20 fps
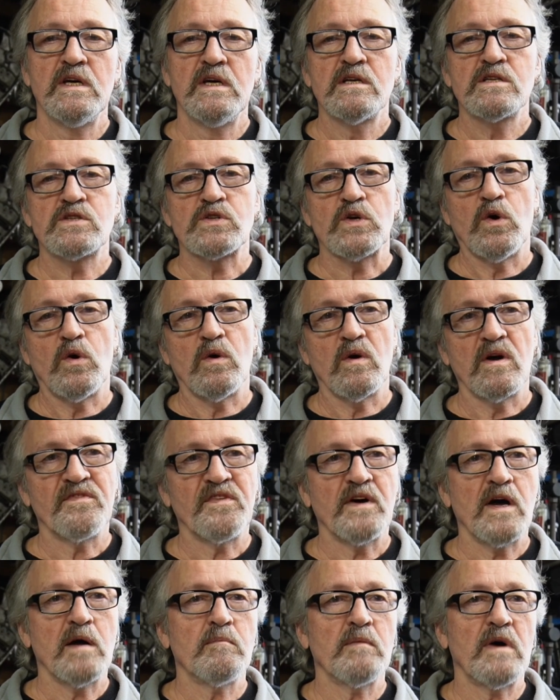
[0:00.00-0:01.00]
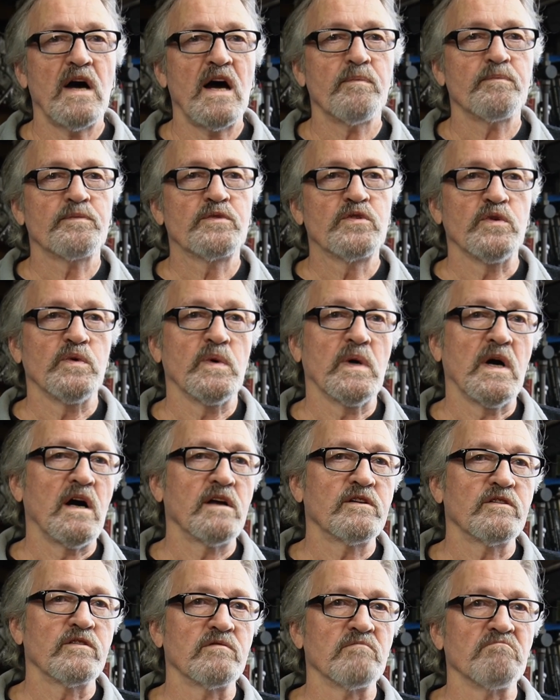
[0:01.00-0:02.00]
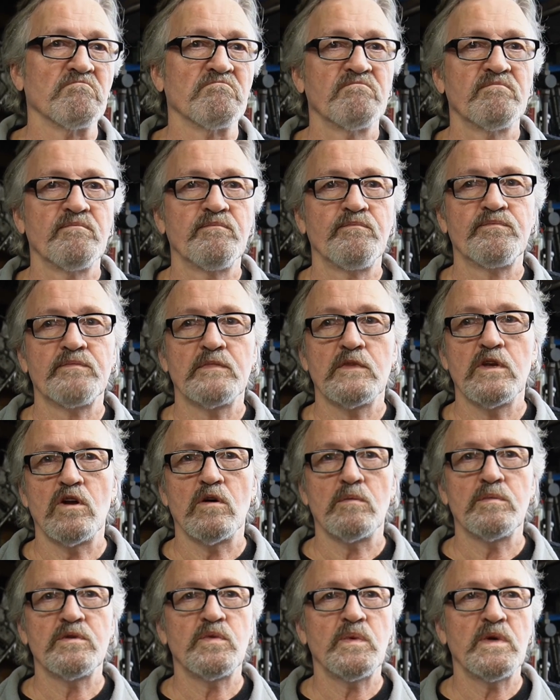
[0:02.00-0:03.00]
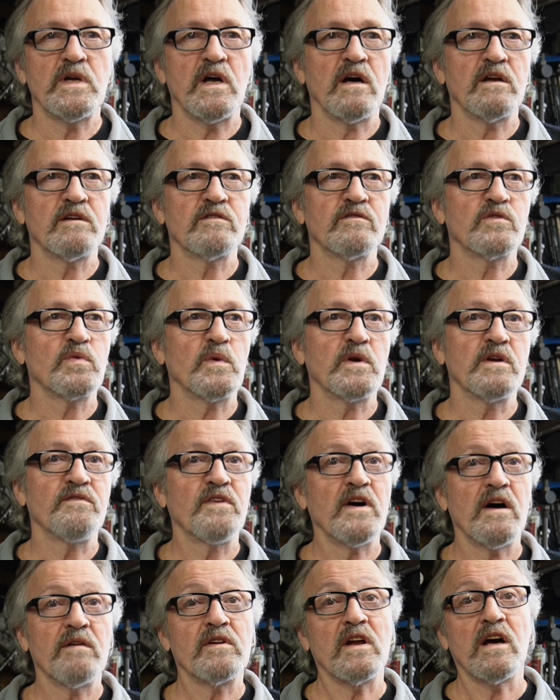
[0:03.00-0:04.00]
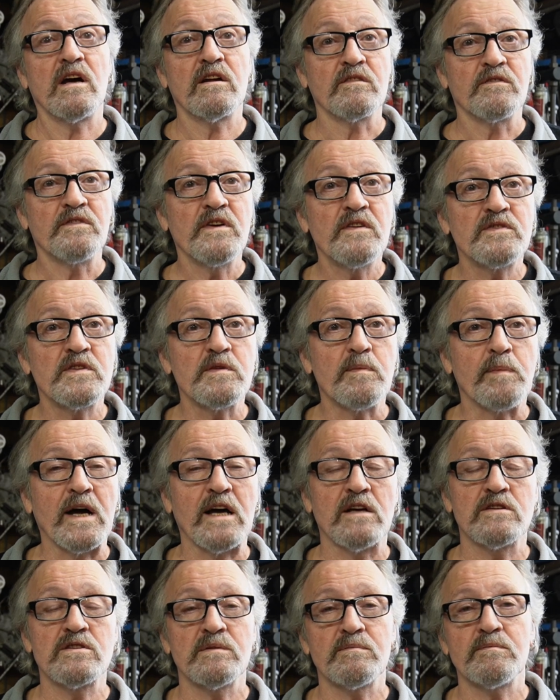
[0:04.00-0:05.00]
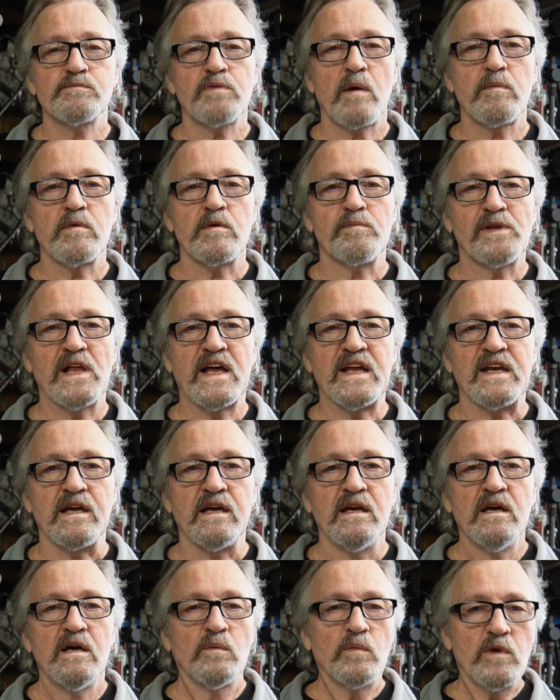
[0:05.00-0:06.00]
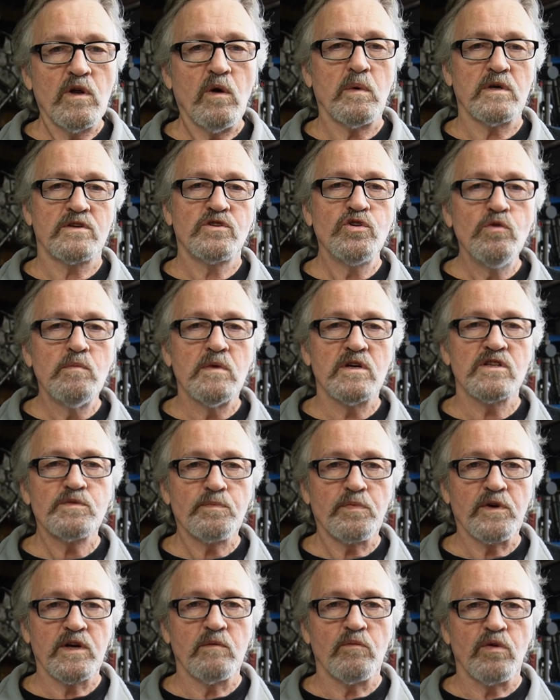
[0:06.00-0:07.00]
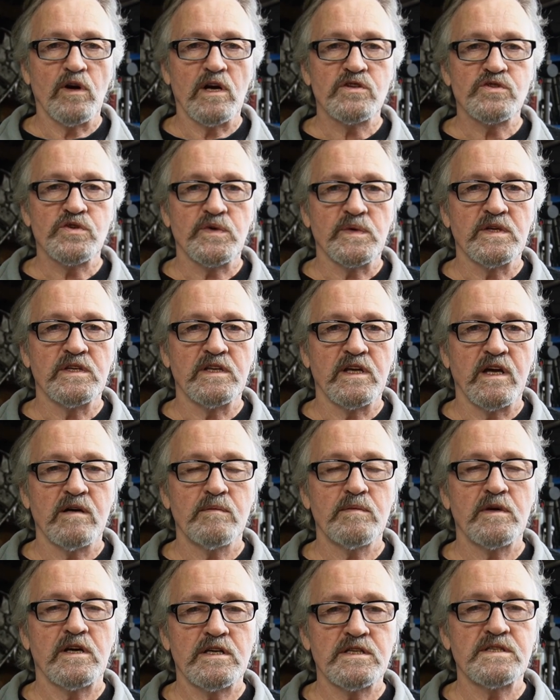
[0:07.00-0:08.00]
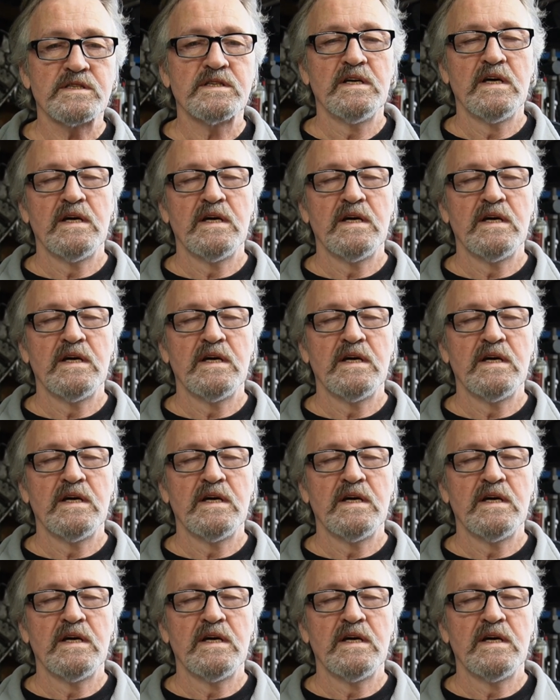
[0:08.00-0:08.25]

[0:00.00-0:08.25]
So if I'm up to 100 and, you know, between 125 and 150 pounds, it's probably plenty. We don't want too much spring pressure in there, because